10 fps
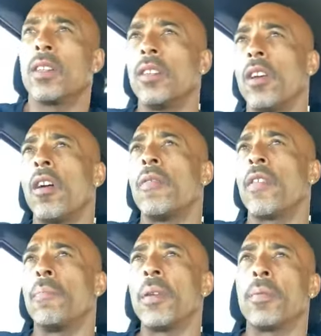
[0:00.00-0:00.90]
you know,
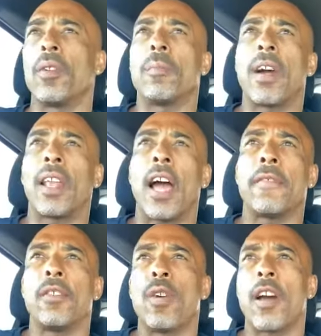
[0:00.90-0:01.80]
for people in my
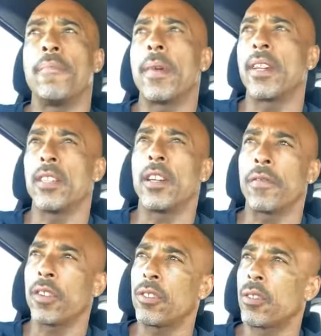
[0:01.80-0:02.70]
life who have made a
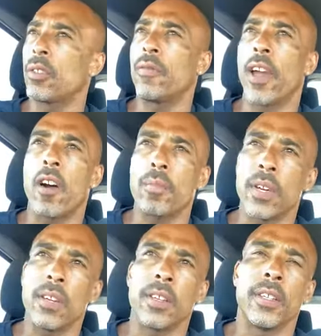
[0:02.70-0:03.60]
difference, who've helped
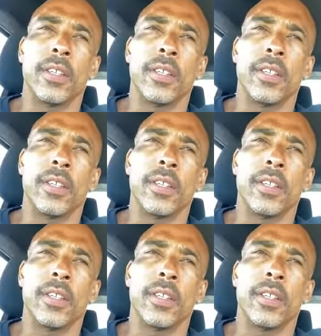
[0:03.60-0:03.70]
me.